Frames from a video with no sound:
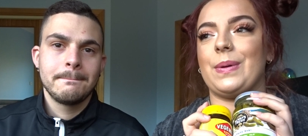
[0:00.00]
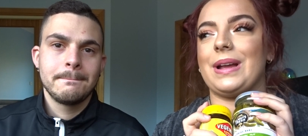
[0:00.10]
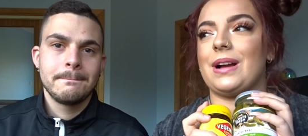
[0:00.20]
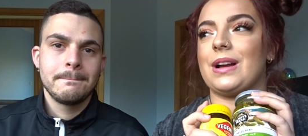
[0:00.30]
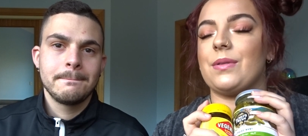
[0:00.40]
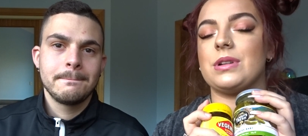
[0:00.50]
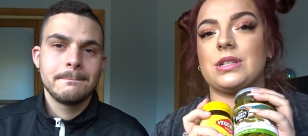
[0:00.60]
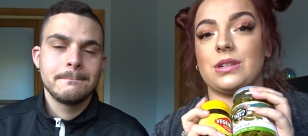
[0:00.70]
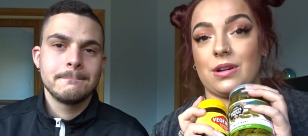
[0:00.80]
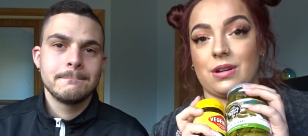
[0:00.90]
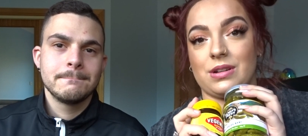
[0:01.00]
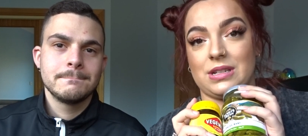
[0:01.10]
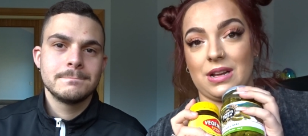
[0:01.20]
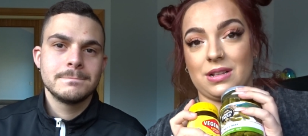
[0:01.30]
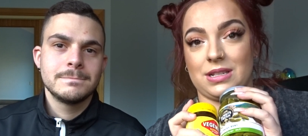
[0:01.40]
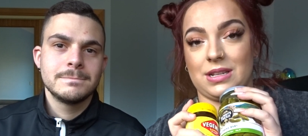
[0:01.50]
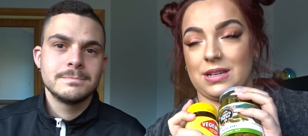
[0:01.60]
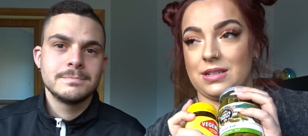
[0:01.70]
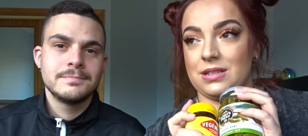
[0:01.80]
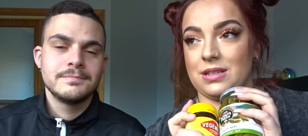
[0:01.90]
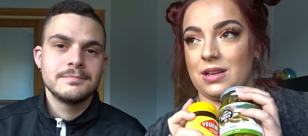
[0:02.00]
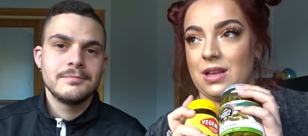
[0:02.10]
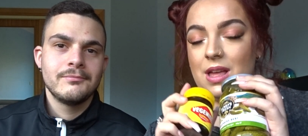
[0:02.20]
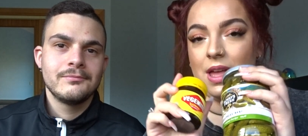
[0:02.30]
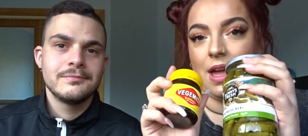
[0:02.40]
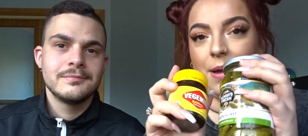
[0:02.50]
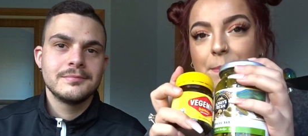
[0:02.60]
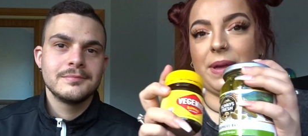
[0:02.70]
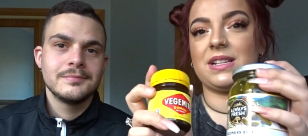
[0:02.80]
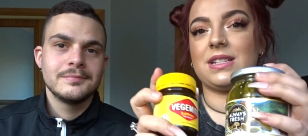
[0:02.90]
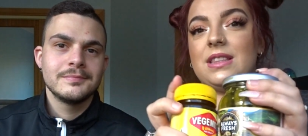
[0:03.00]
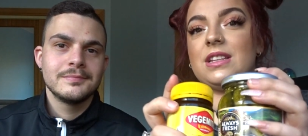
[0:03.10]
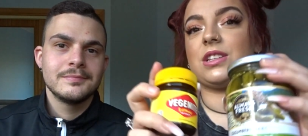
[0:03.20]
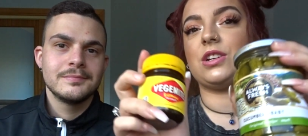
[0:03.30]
Speaker 1: we are going to go downstairs and mix this